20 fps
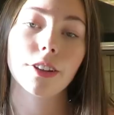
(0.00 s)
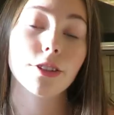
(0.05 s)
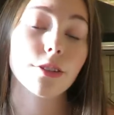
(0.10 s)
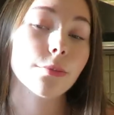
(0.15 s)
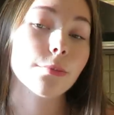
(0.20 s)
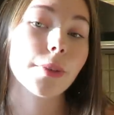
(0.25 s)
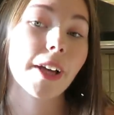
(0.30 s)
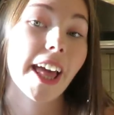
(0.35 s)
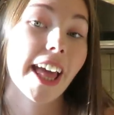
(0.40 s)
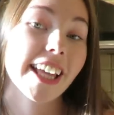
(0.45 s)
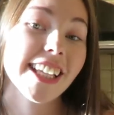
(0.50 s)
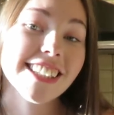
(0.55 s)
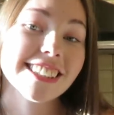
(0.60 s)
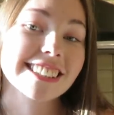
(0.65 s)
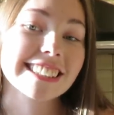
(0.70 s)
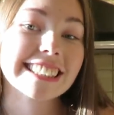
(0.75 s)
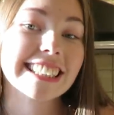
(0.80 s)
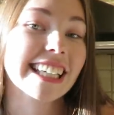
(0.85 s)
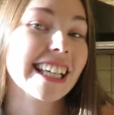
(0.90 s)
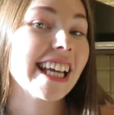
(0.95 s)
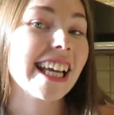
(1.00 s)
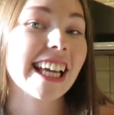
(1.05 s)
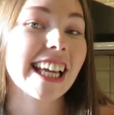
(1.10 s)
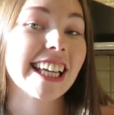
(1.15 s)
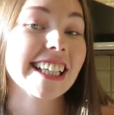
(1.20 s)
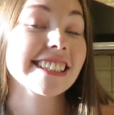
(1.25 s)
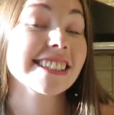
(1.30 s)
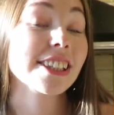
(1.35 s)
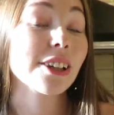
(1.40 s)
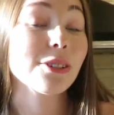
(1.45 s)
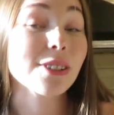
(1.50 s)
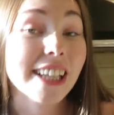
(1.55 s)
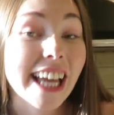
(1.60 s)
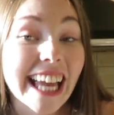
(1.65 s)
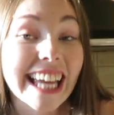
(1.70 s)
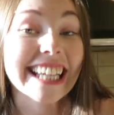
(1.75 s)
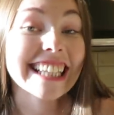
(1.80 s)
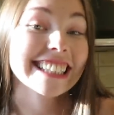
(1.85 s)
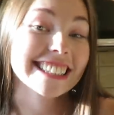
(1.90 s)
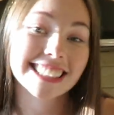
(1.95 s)
And number 8, it's
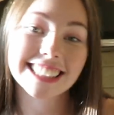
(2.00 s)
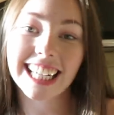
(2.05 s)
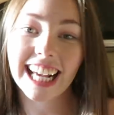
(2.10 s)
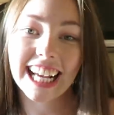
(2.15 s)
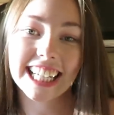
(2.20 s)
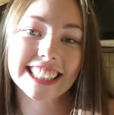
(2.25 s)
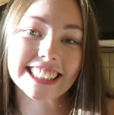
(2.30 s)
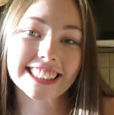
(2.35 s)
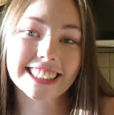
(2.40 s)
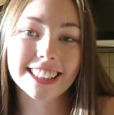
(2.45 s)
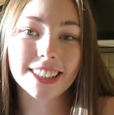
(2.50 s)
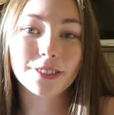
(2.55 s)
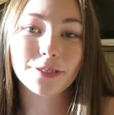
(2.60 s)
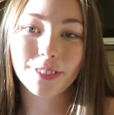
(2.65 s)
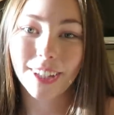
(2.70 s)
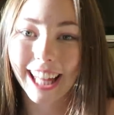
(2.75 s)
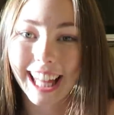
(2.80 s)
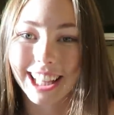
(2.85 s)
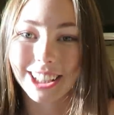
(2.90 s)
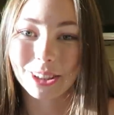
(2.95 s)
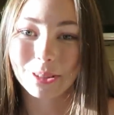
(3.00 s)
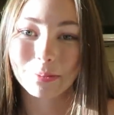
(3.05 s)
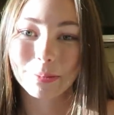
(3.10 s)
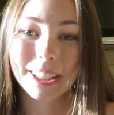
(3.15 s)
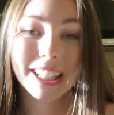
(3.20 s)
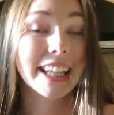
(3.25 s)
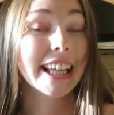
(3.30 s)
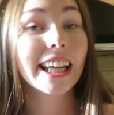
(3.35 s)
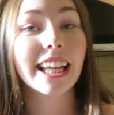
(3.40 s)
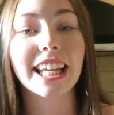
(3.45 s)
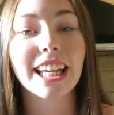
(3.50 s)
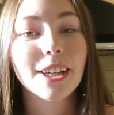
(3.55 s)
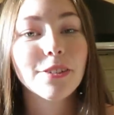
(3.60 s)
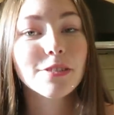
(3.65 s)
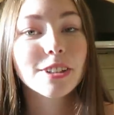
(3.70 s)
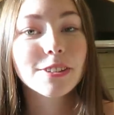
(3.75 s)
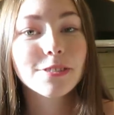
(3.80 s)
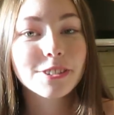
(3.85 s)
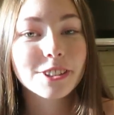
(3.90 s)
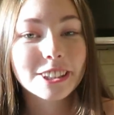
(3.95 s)
okay to ask for help,
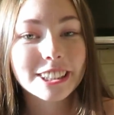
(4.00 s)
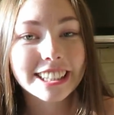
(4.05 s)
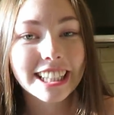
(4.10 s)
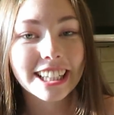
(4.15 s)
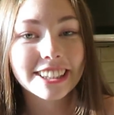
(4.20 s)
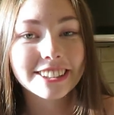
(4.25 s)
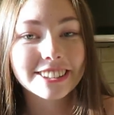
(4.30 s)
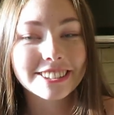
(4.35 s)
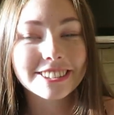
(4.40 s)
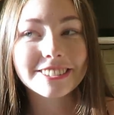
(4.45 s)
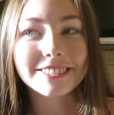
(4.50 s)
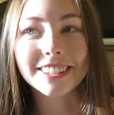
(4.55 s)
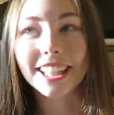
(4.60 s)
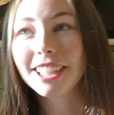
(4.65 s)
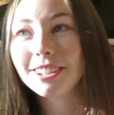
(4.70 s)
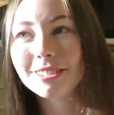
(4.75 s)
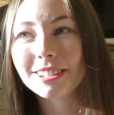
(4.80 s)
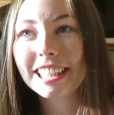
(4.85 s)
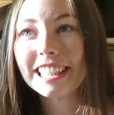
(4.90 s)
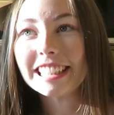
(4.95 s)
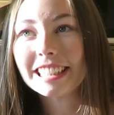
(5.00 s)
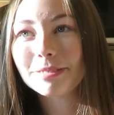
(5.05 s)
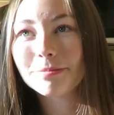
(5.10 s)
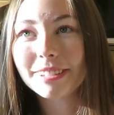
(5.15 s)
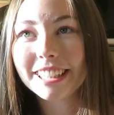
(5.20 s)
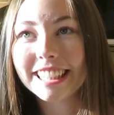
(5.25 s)
even if you're an adult now like